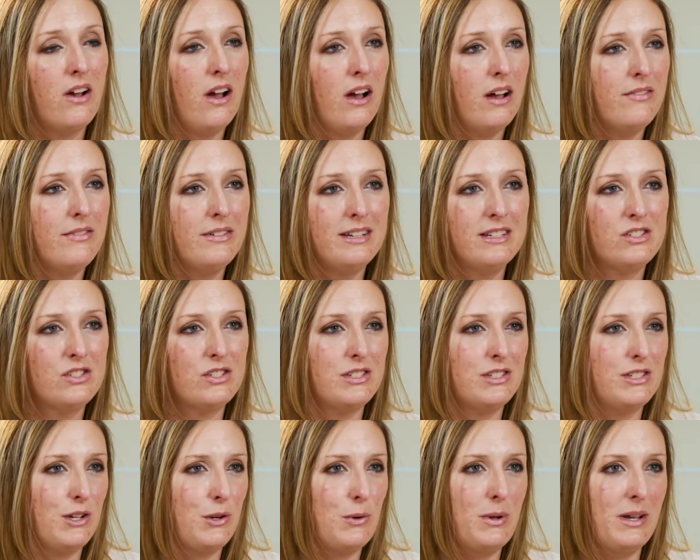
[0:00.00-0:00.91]
Often it's
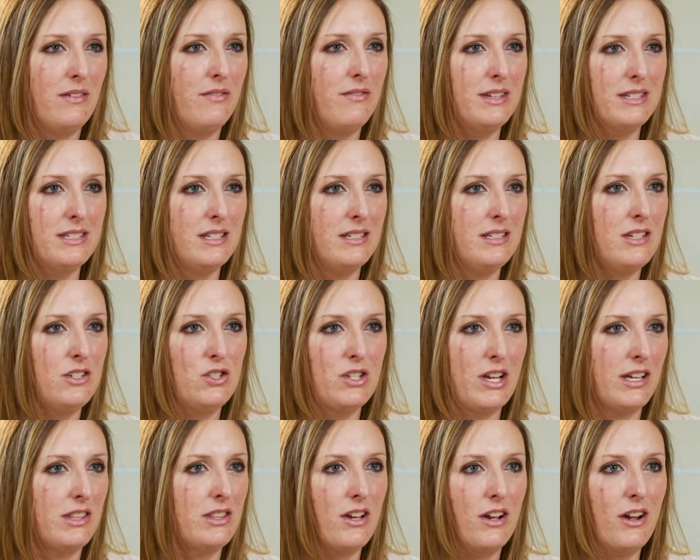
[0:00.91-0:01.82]
just a quick visit to
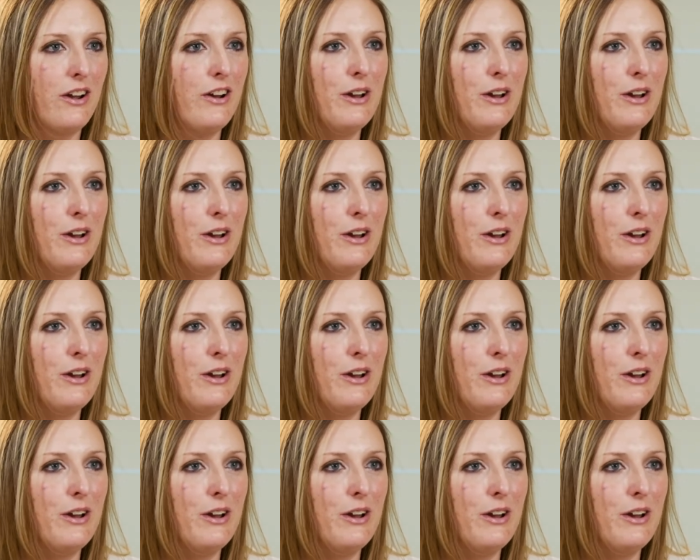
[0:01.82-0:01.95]
check the